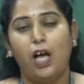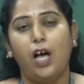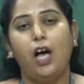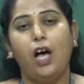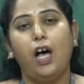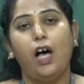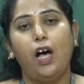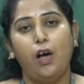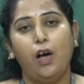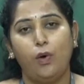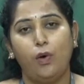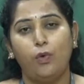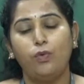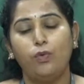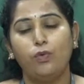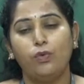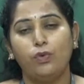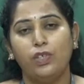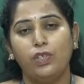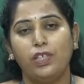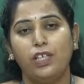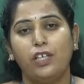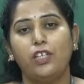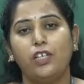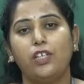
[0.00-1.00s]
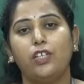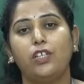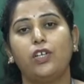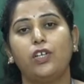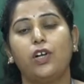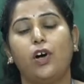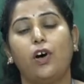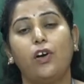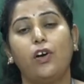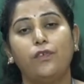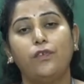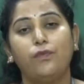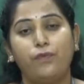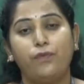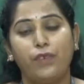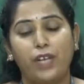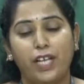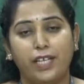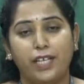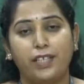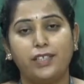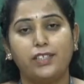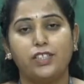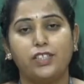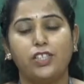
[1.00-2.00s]
how
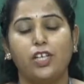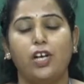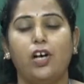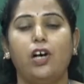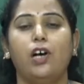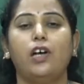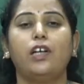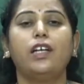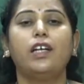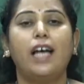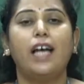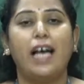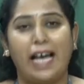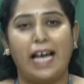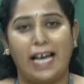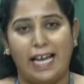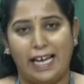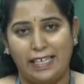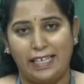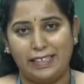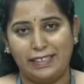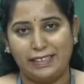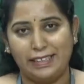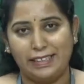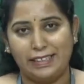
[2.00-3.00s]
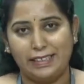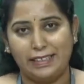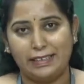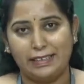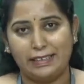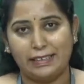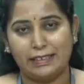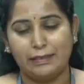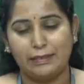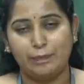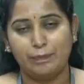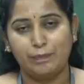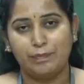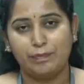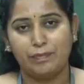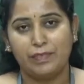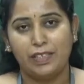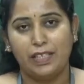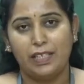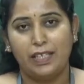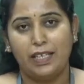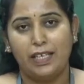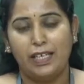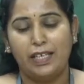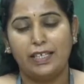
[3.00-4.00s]
conflicts are handled.
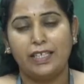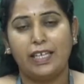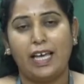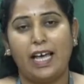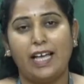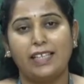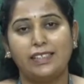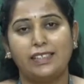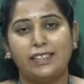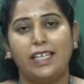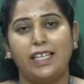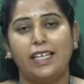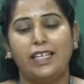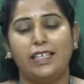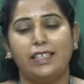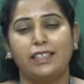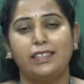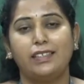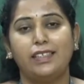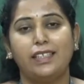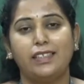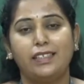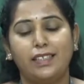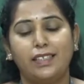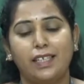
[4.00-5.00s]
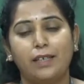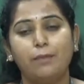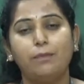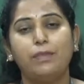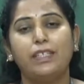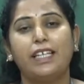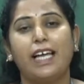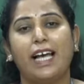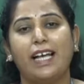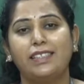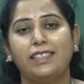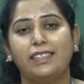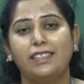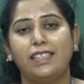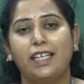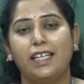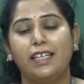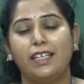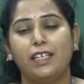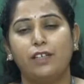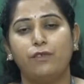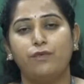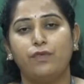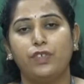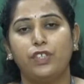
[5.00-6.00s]
Cascade, the term cascade
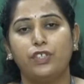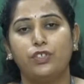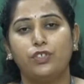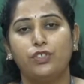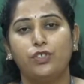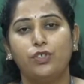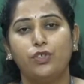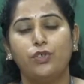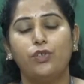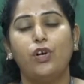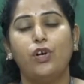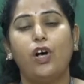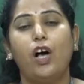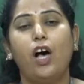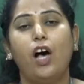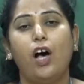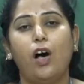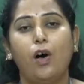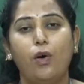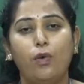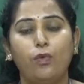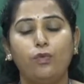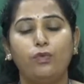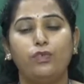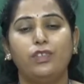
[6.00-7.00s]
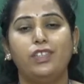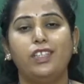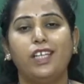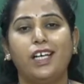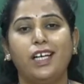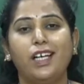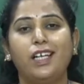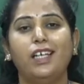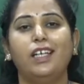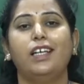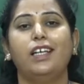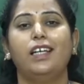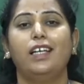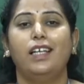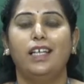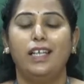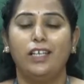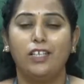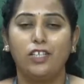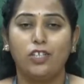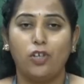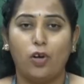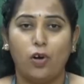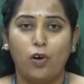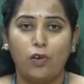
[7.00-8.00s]
refers to how the
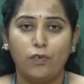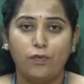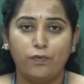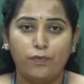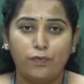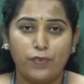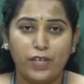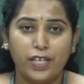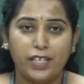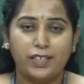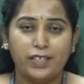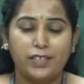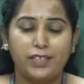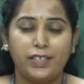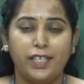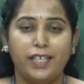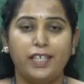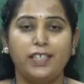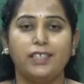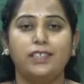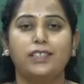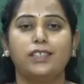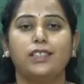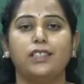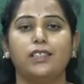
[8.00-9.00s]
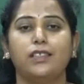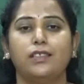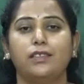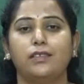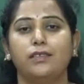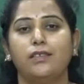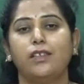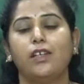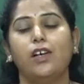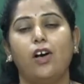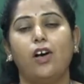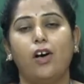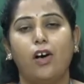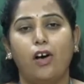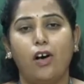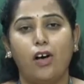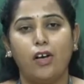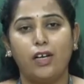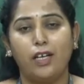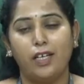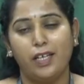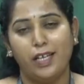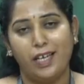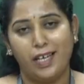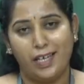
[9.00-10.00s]
conflictings are
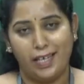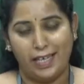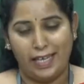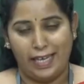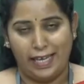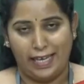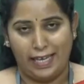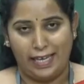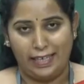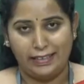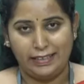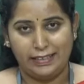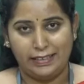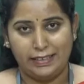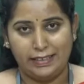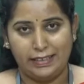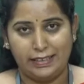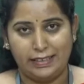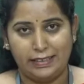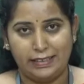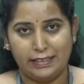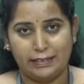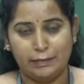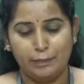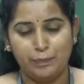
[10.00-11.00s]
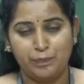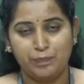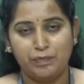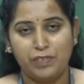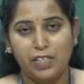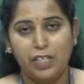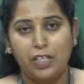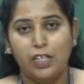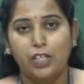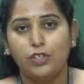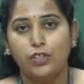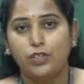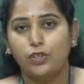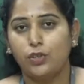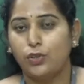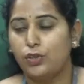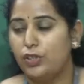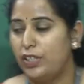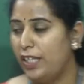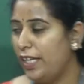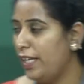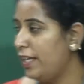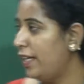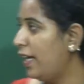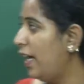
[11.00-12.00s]
handled. So
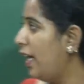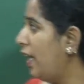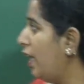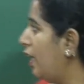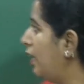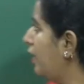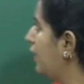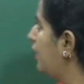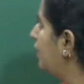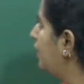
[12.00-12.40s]
there are